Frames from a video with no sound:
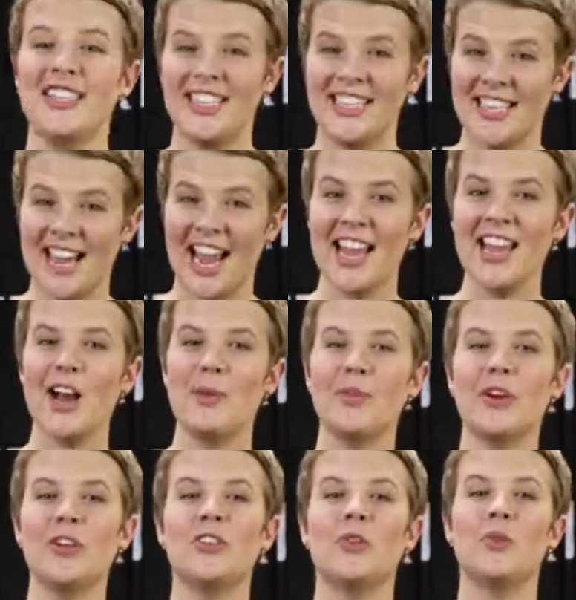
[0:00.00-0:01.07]
and today
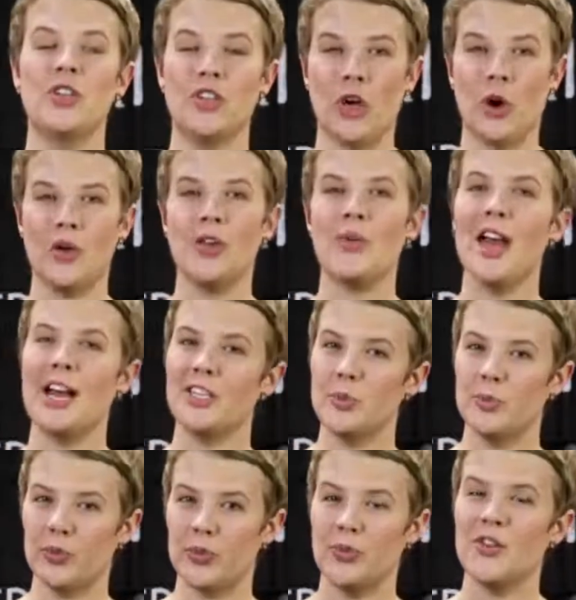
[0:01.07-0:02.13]
I'm going to be showing you how
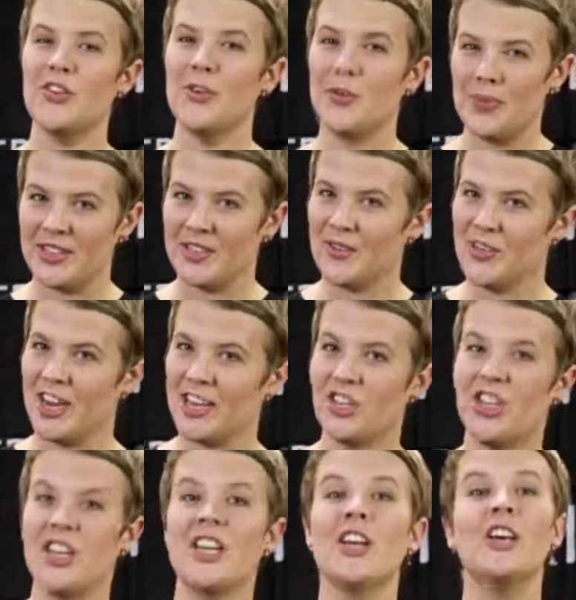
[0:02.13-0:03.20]
to brew with your
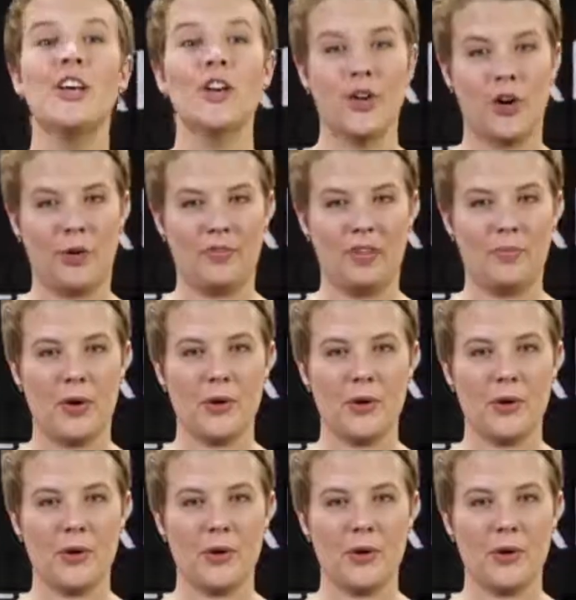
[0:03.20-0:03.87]
Mizudashi coffee